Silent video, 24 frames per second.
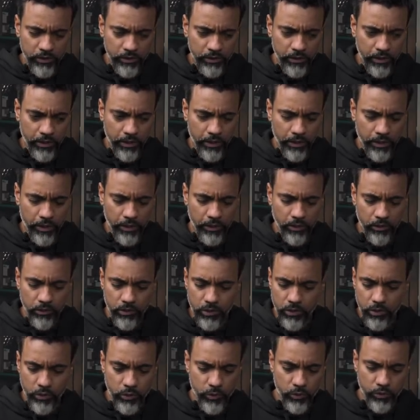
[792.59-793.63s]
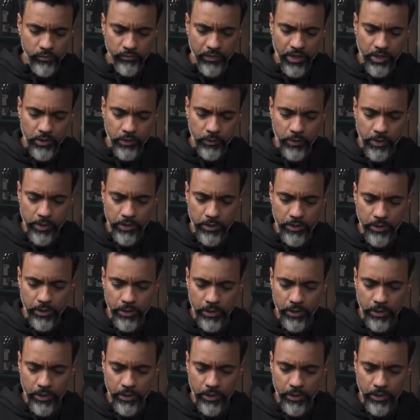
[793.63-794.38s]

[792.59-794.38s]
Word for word: it and continue to evaluate it,